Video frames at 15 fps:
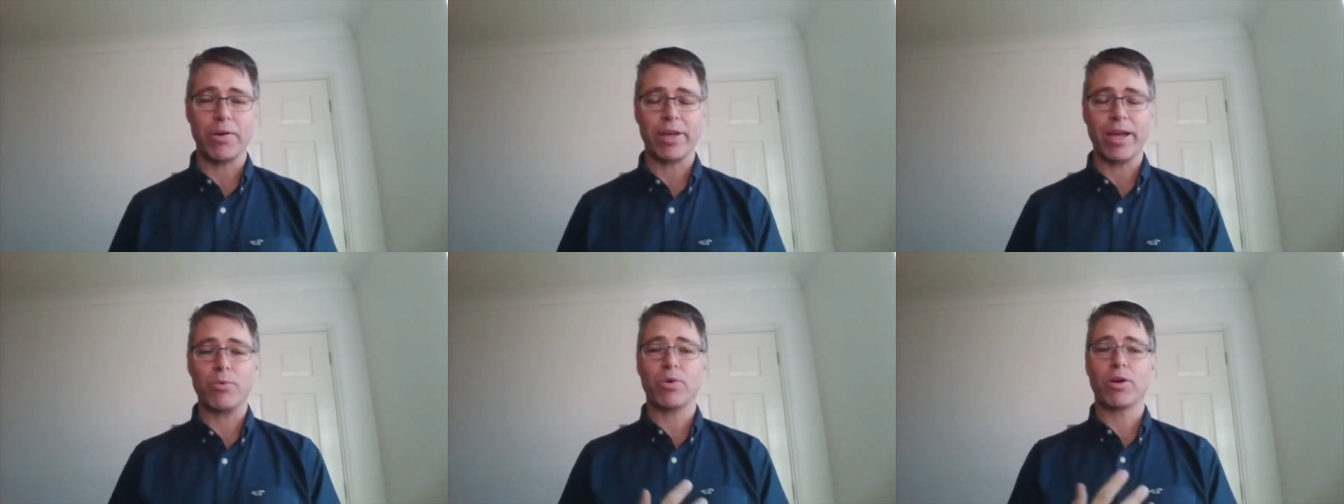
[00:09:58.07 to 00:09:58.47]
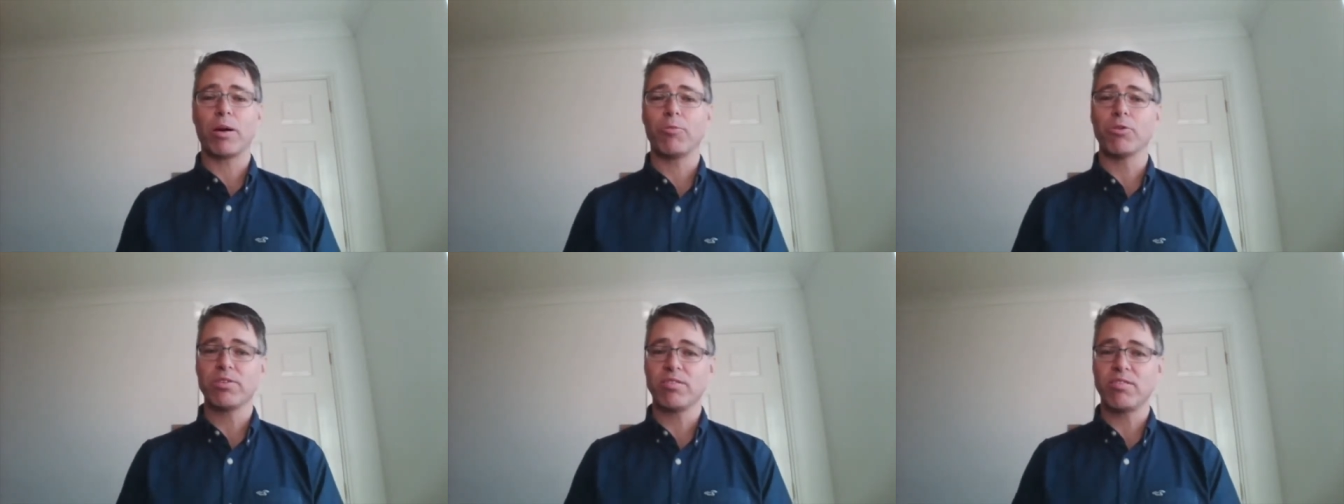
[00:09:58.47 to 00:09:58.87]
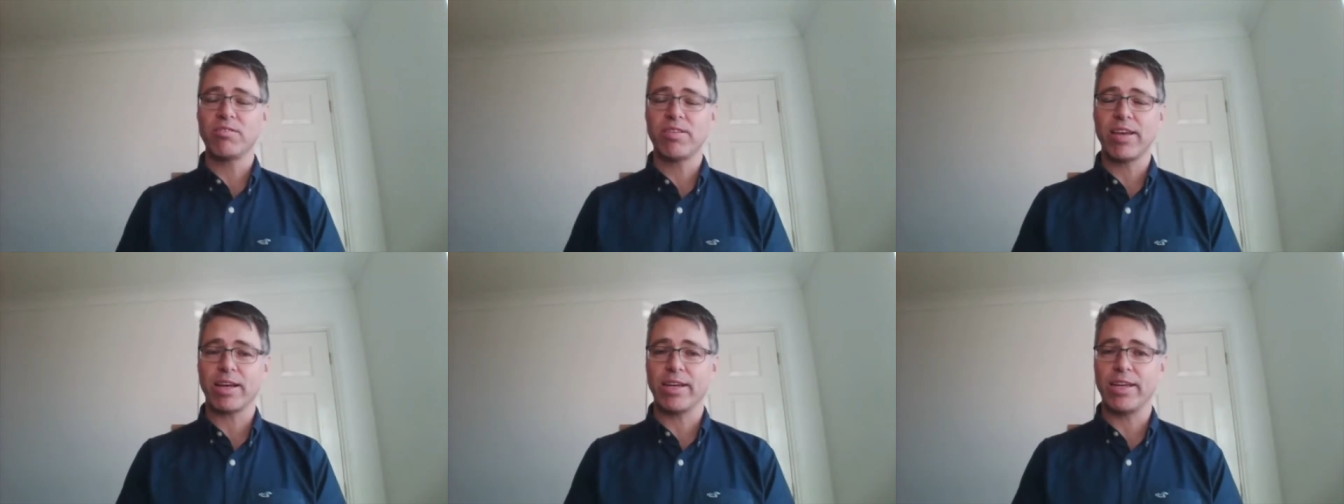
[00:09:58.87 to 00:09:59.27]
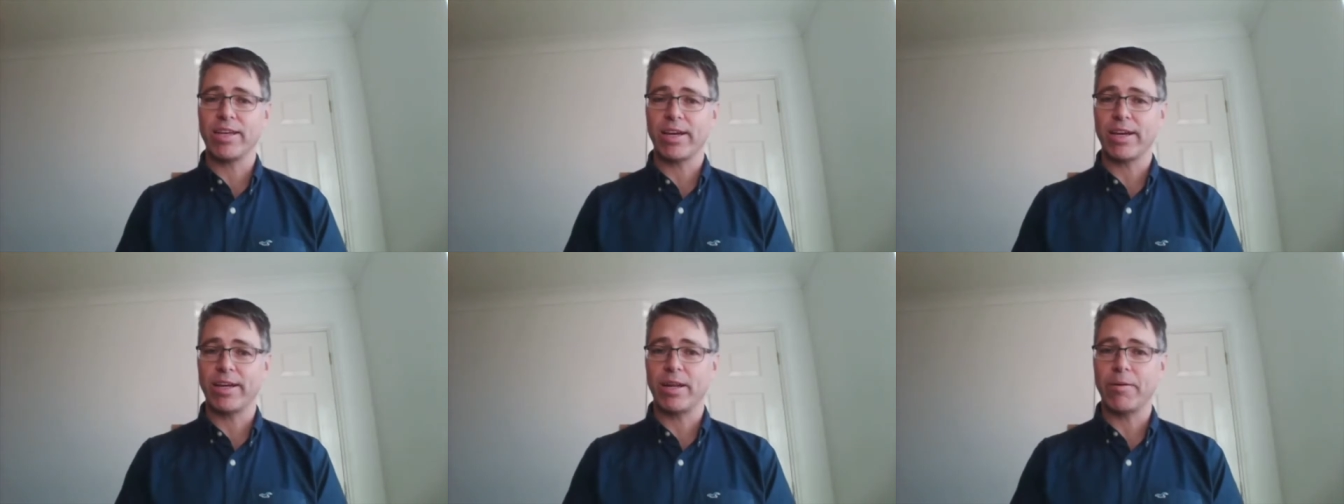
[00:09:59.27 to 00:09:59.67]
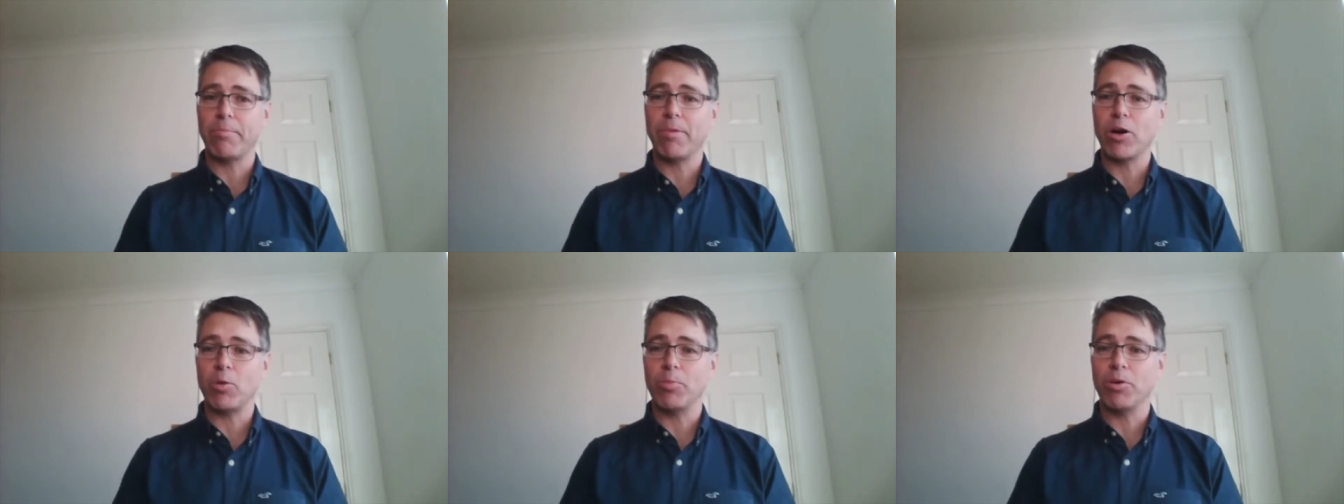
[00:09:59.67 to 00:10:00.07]
Okay, we'll come on to this in technique in a
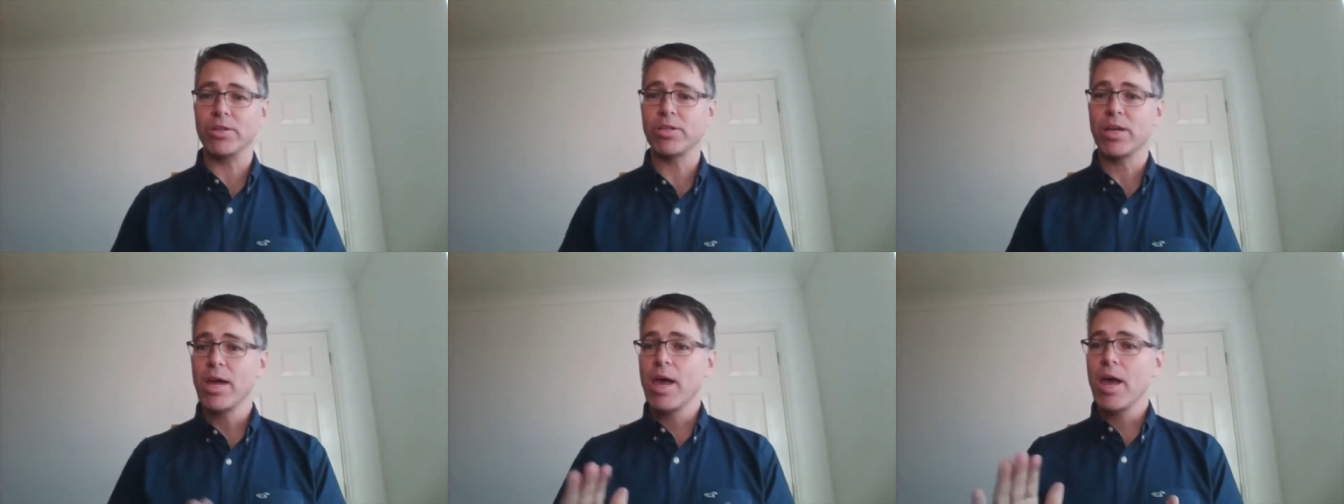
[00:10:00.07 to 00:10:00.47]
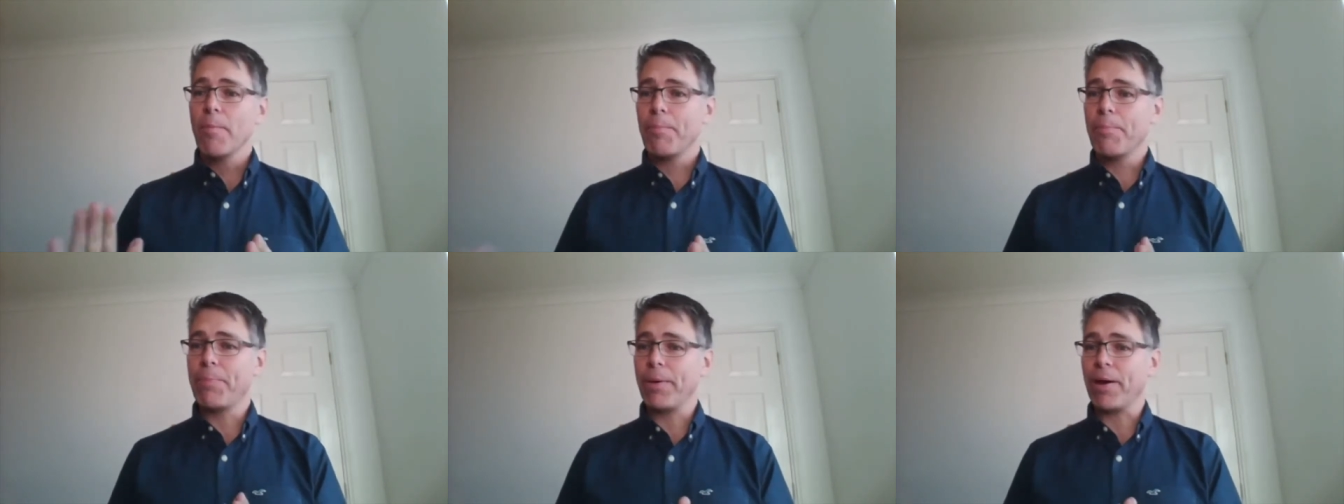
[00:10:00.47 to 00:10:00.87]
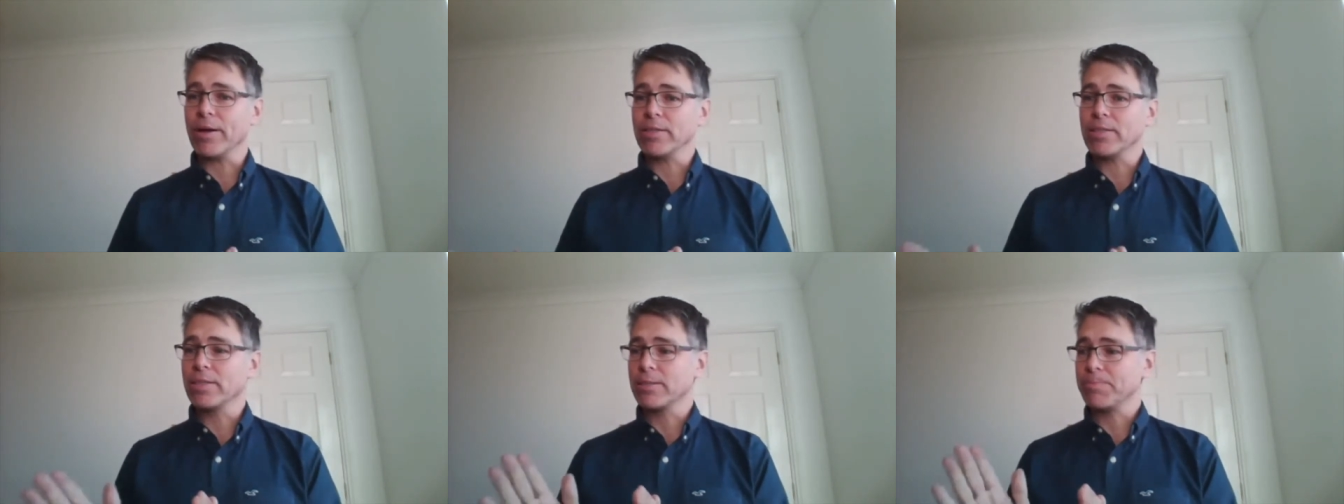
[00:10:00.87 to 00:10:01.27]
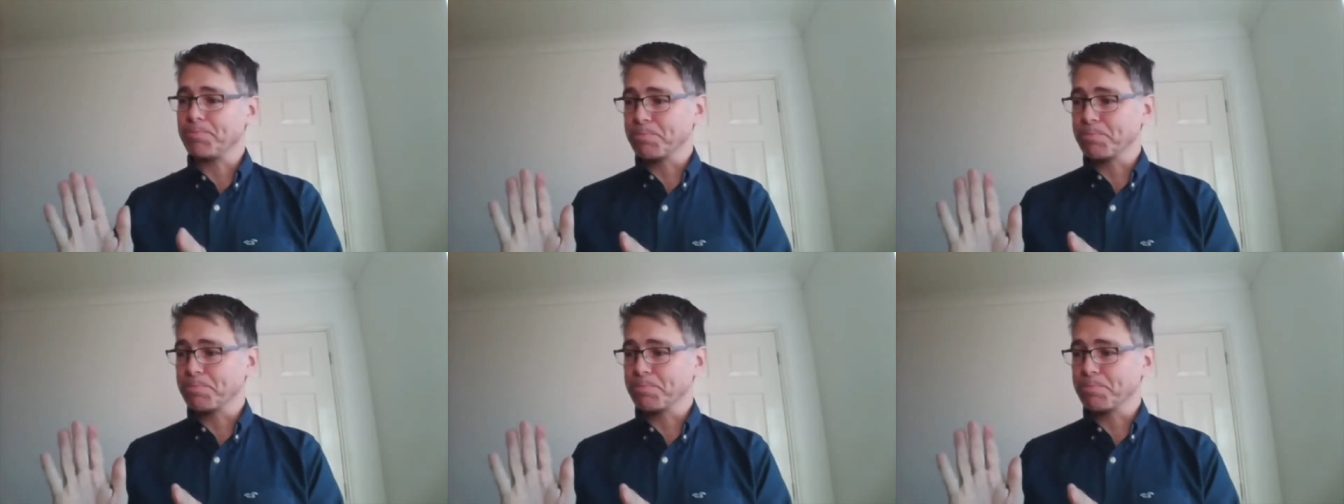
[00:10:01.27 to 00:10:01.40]
moment. But